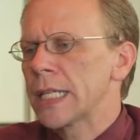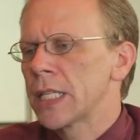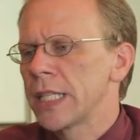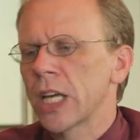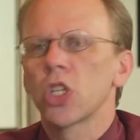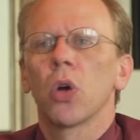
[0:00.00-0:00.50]

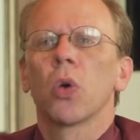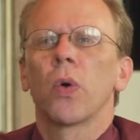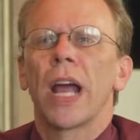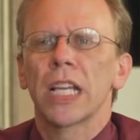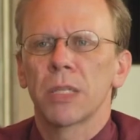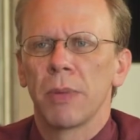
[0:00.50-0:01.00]
sexual
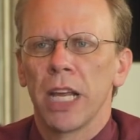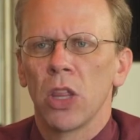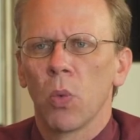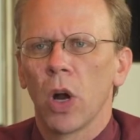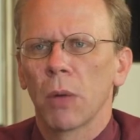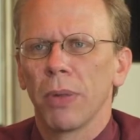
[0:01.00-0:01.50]
harassment in the
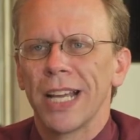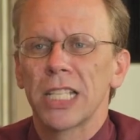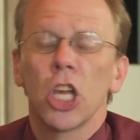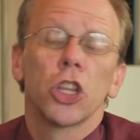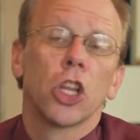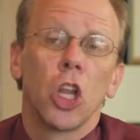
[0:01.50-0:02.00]
workplace,
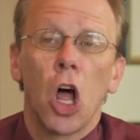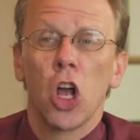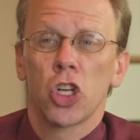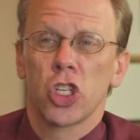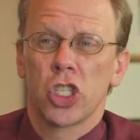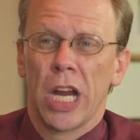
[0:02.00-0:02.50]
the
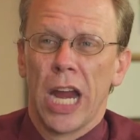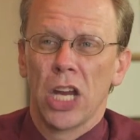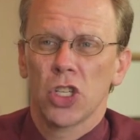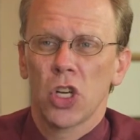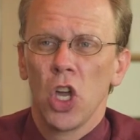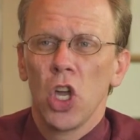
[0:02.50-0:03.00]
laws
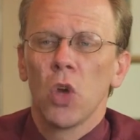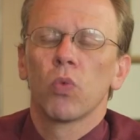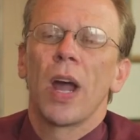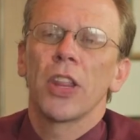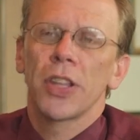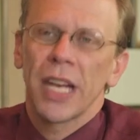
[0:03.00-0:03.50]
change.
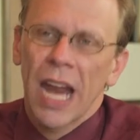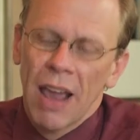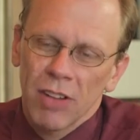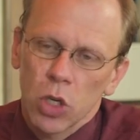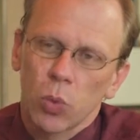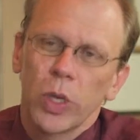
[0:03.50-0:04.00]
Rather than
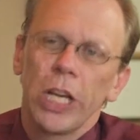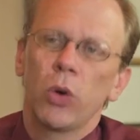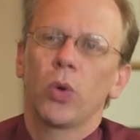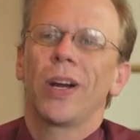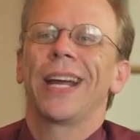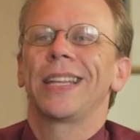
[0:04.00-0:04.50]
having to
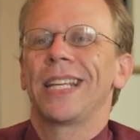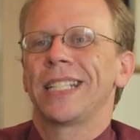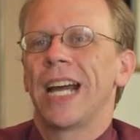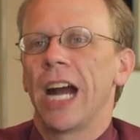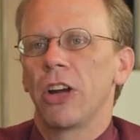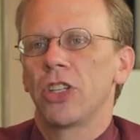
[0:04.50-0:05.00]
recreate the
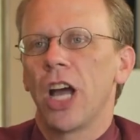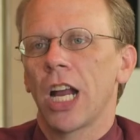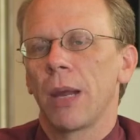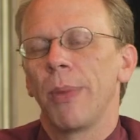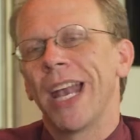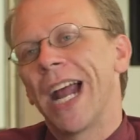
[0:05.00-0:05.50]
entire
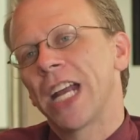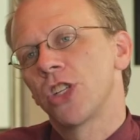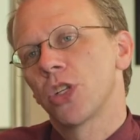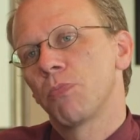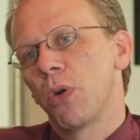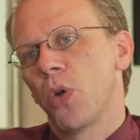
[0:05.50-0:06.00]
document, I can
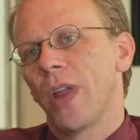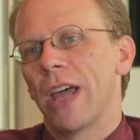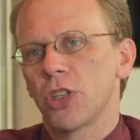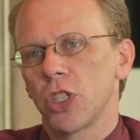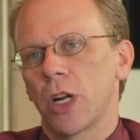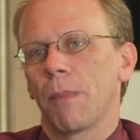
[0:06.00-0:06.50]
just pull out
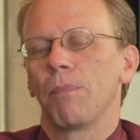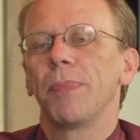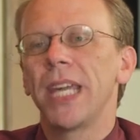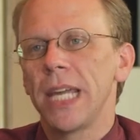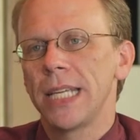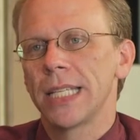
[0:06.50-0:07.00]
certain
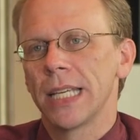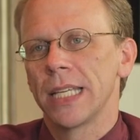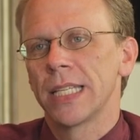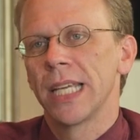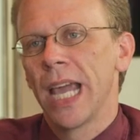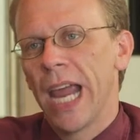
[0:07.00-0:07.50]

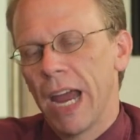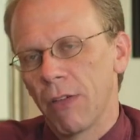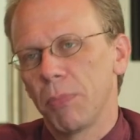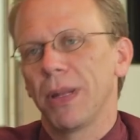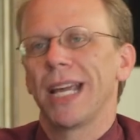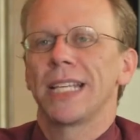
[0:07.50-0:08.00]
pieces and
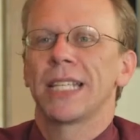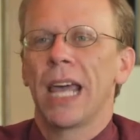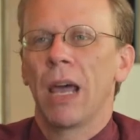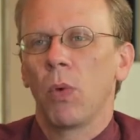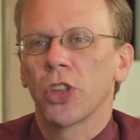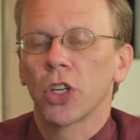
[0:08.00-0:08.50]
replace
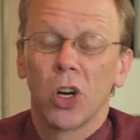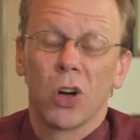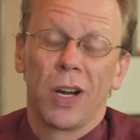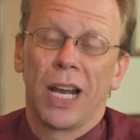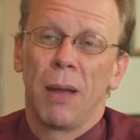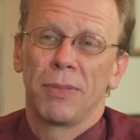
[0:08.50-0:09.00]
that with the
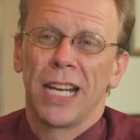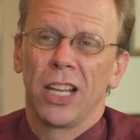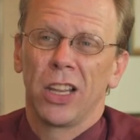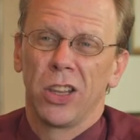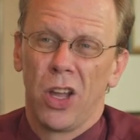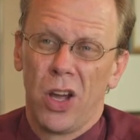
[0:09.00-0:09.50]
current
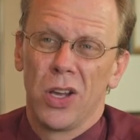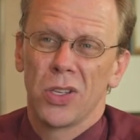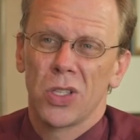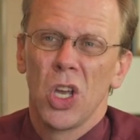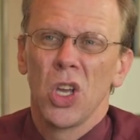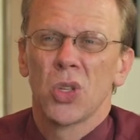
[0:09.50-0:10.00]
updated laws.
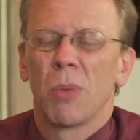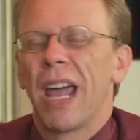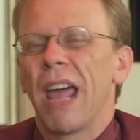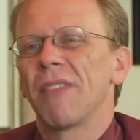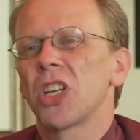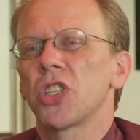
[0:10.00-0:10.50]
So I'm not
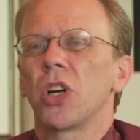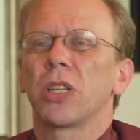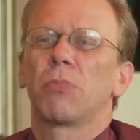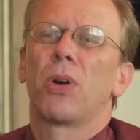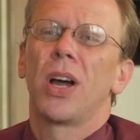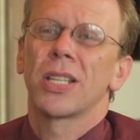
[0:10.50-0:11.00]
having to start the
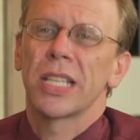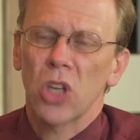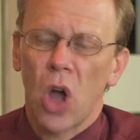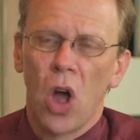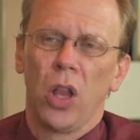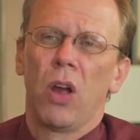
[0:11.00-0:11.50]
process
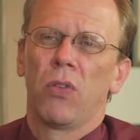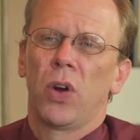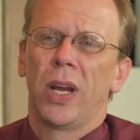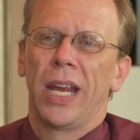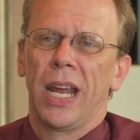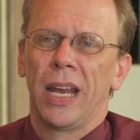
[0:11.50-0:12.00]
all over
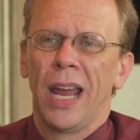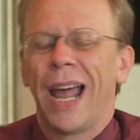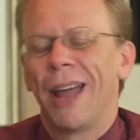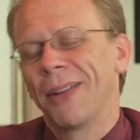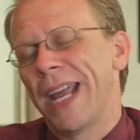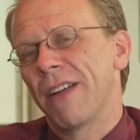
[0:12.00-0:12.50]
again. I
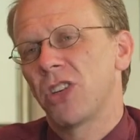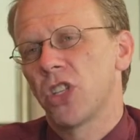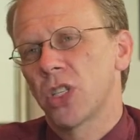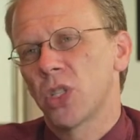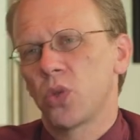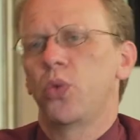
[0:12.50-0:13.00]
only have to
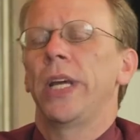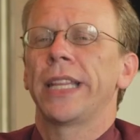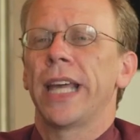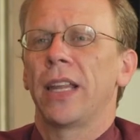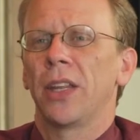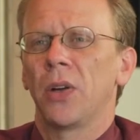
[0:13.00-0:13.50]
just tweak
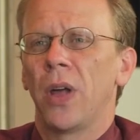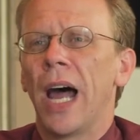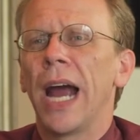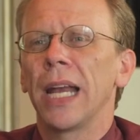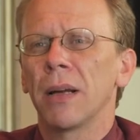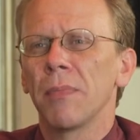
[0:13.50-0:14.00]
that little
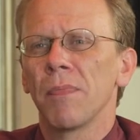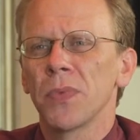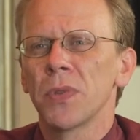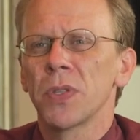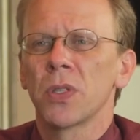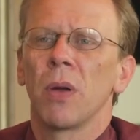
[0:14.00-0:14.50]
item.
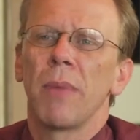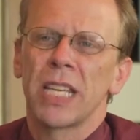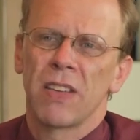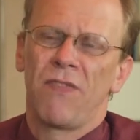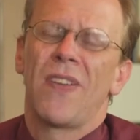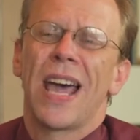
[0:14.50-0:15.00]
So it makes
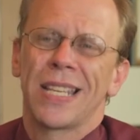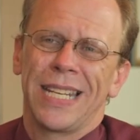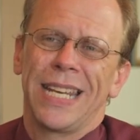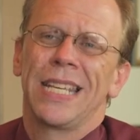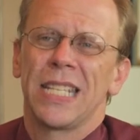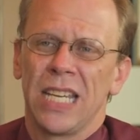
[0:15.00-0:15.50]
it fast,
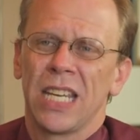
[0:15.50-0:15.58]
easy, and